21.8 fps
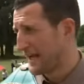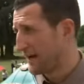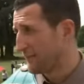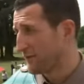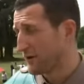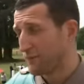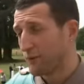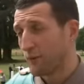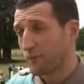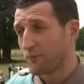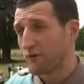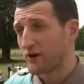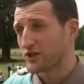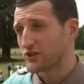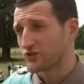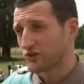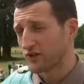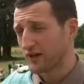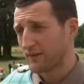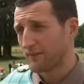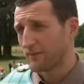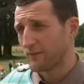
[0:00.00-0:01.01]
I'm going to put
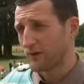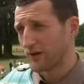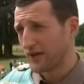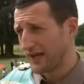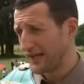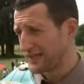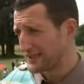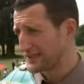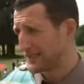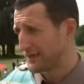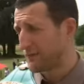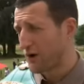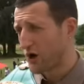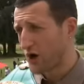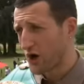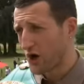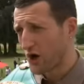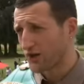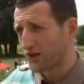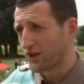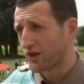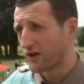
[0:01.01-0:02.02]
pressure on him. I'm going to hit him
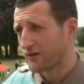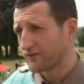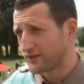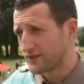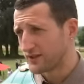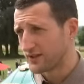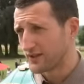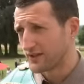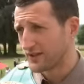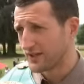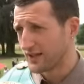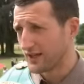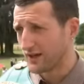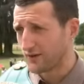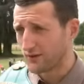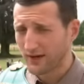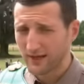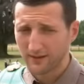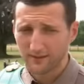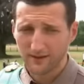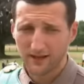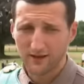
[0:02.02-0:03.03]
hard and often. You know,
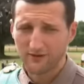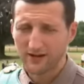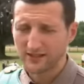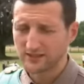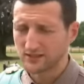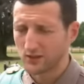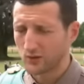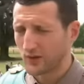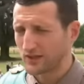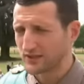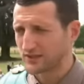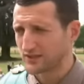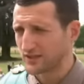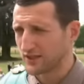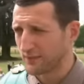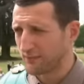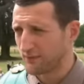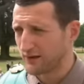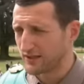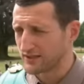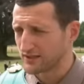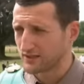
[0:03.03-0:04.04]
I raised the question at
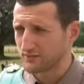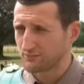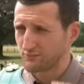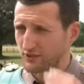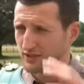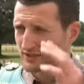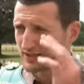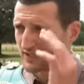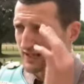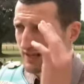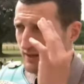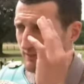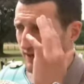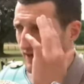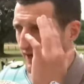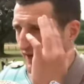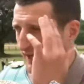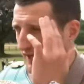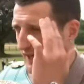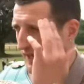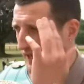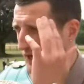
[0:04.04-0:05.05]
the press today
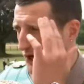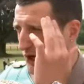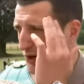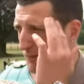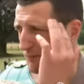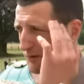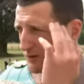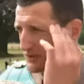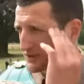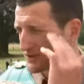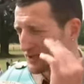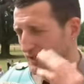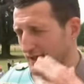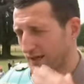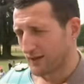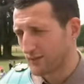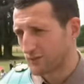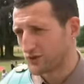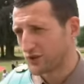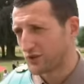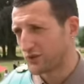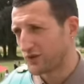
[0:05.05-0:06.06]
about he can't punch. I think
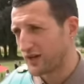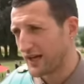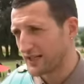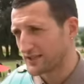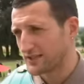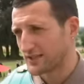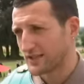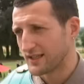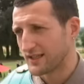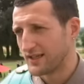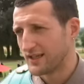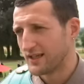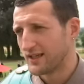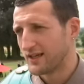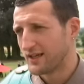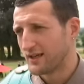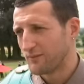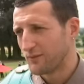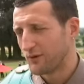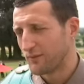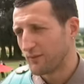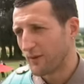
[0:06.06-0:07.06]
it was you that actually
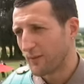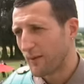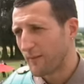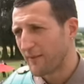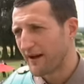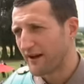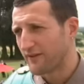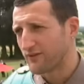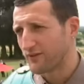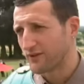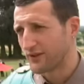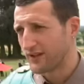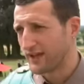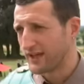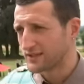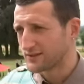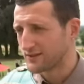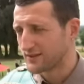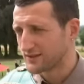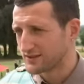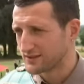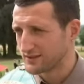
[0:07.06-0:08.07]
put me on my back foot there,
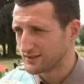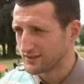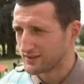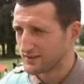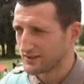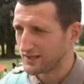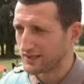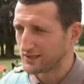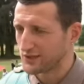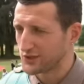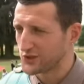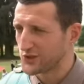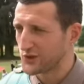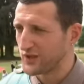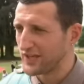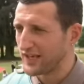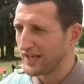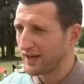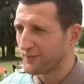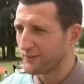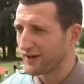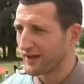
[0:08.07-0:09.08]
so I had to shoot
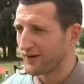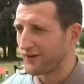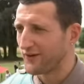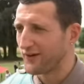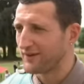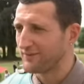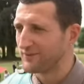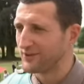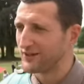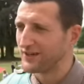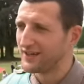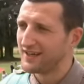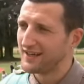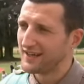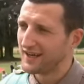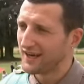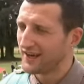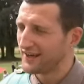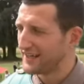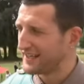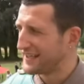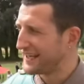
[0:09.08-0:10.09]
you down with that one. But
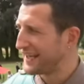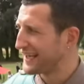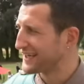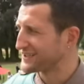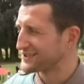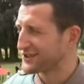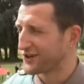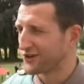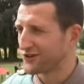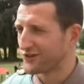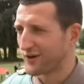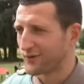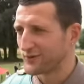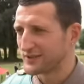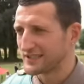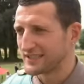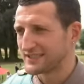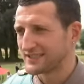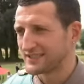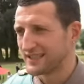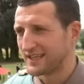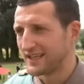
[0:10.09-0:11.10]
I ended that because Andre was
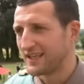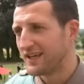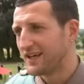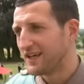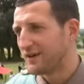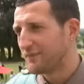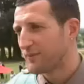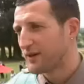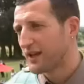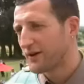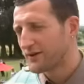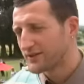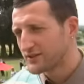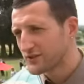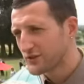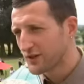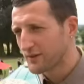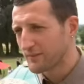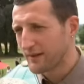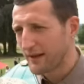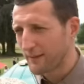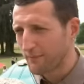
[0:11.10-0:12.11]
listening. But, you know, he's
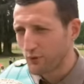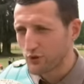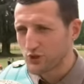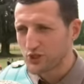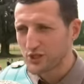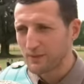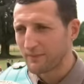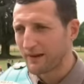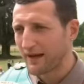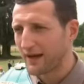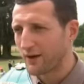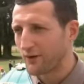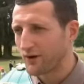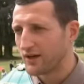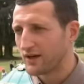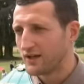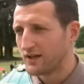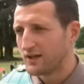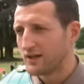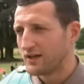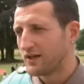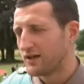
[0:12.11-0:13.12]
talking about punching power,
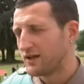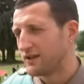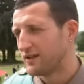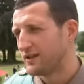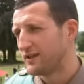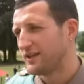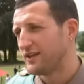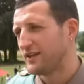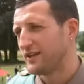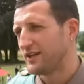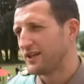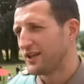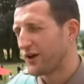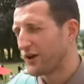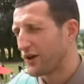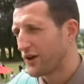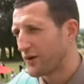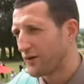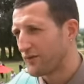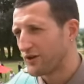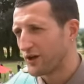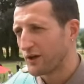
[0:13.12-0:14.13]
and you don't
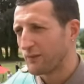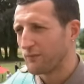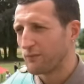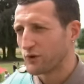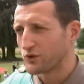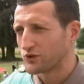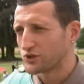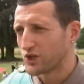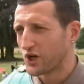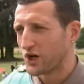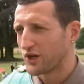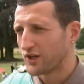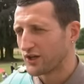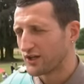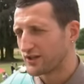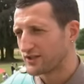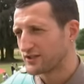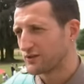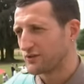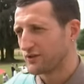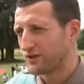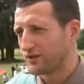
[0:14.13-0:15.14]
know if you can punch hard
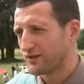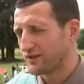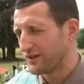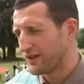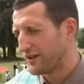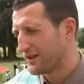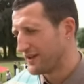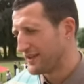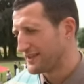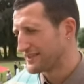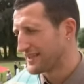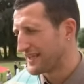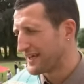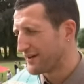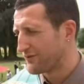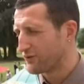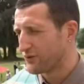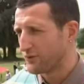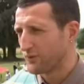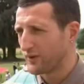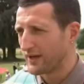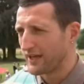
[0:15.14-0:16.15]
until you're at this
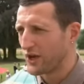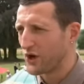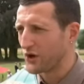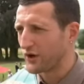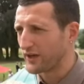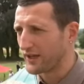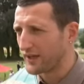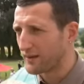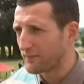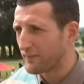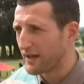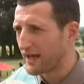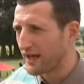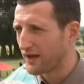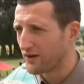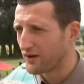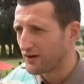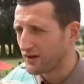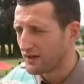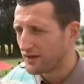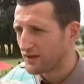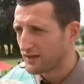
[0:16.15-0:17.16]
level where you're knocking them
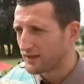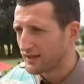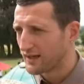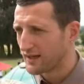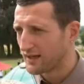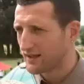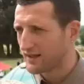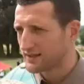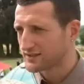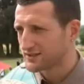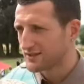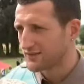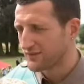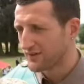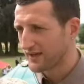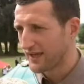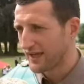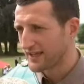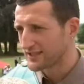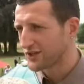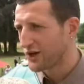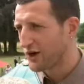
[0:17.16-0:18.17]
out. Now, let's not
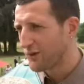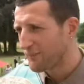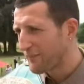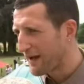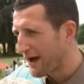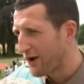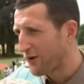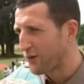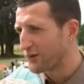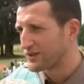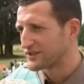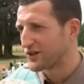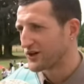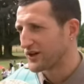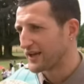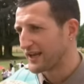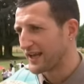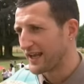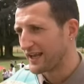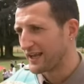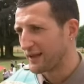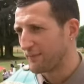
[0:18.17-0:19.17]
forget, it's not about always
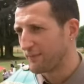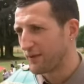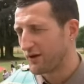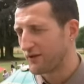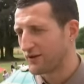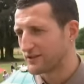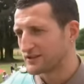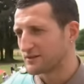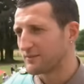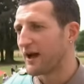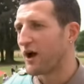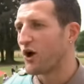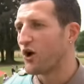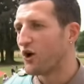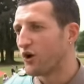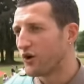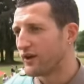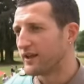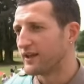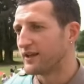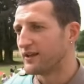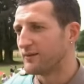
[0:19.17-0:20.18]
knocking out the opponent. It's about
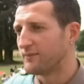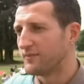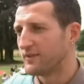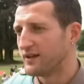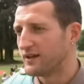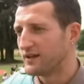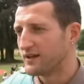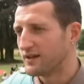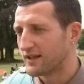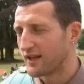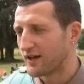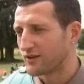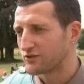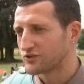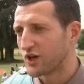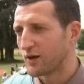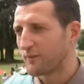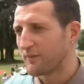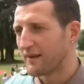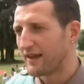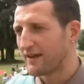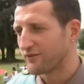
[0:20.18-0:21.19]
hurting them. Now, at
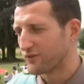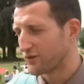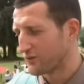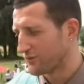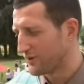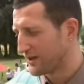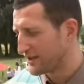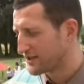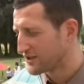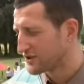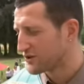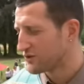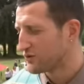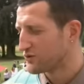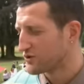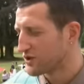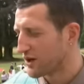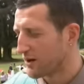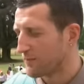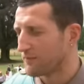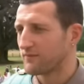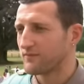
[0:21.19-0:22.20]
top level, when two
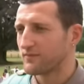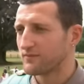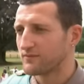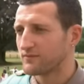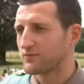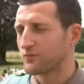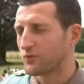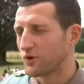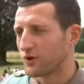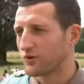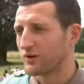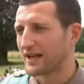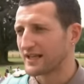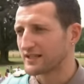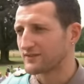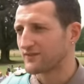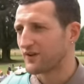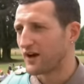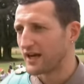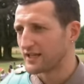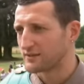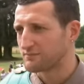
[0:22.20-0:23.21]
top
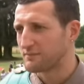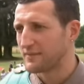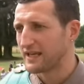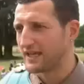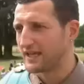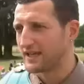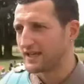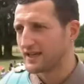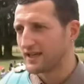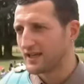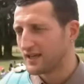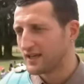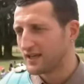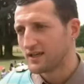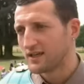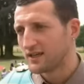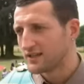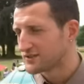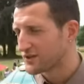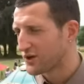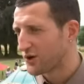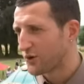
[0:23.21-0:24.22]
world-class fighters meet,
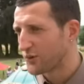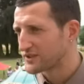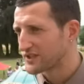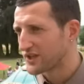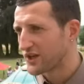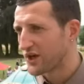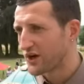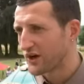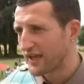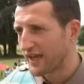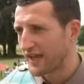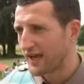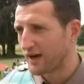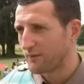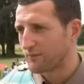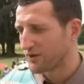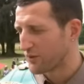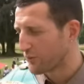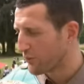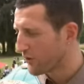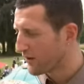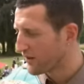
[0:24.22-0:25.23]
it's not always a knockout.
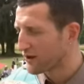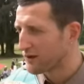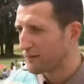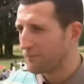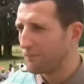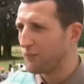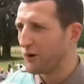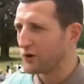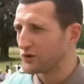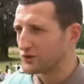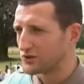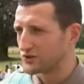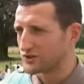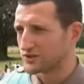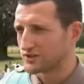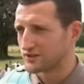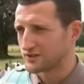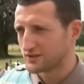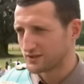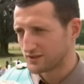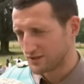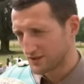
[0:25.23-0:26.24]
But the one that can
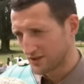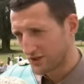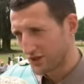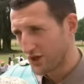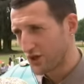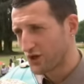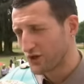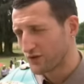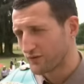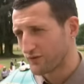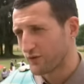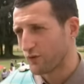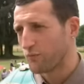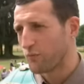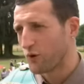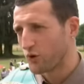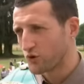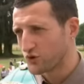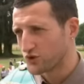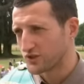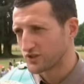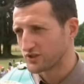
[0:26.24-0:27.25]
punch, the hurtful
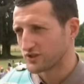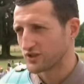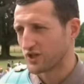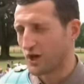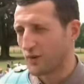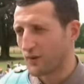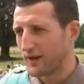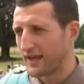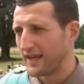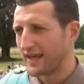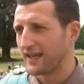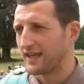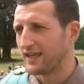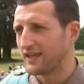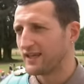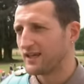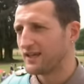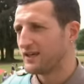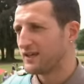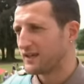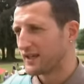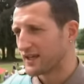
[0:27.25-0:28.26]
punches going in,
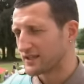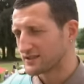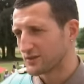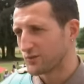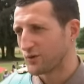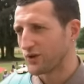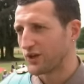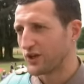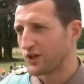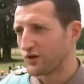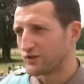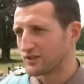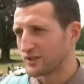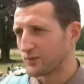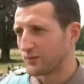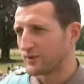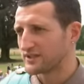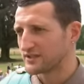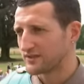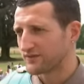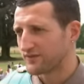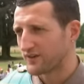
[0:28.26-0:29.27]
that's the one that usually
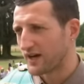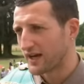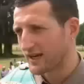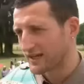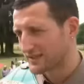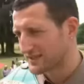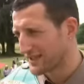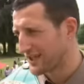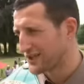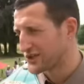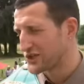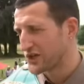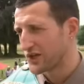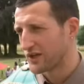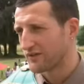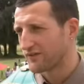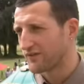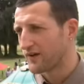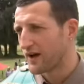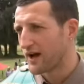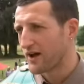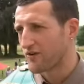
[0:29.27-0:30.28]
wins the fight, because they can turn
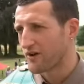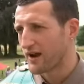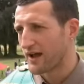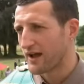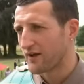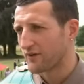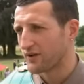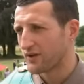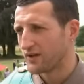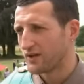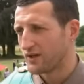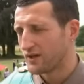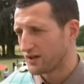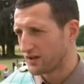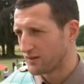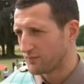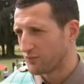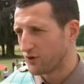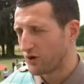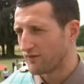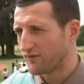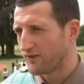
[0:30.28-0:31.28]
a fight around
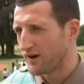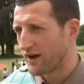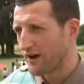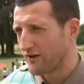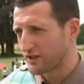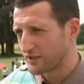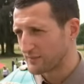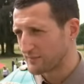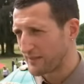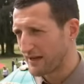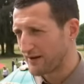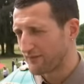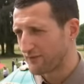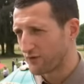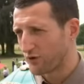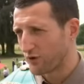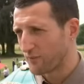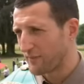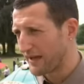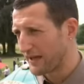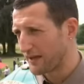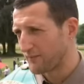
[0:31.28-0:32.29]
and put a fighter on his back
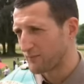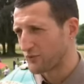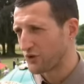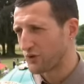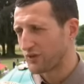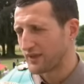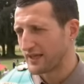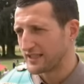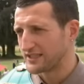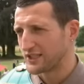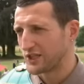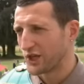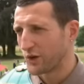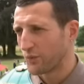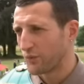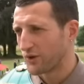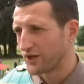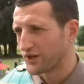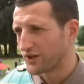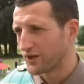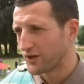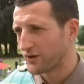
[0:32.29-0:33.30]
foot and make him do things he don't
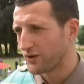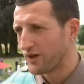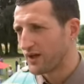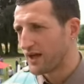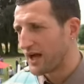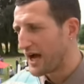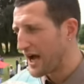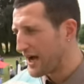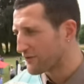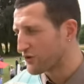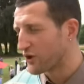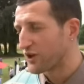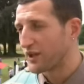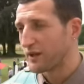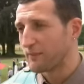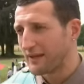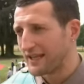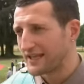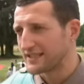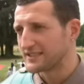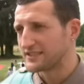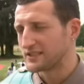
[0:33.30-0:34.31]
want to do. I've got the
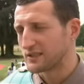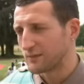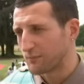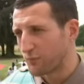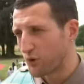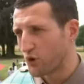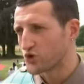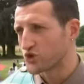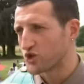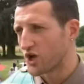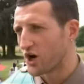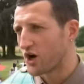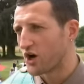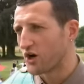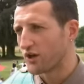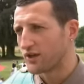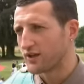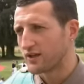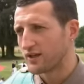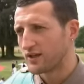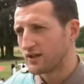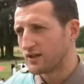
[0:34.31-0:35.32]
ability to punch
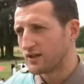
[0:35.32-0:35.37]
hard.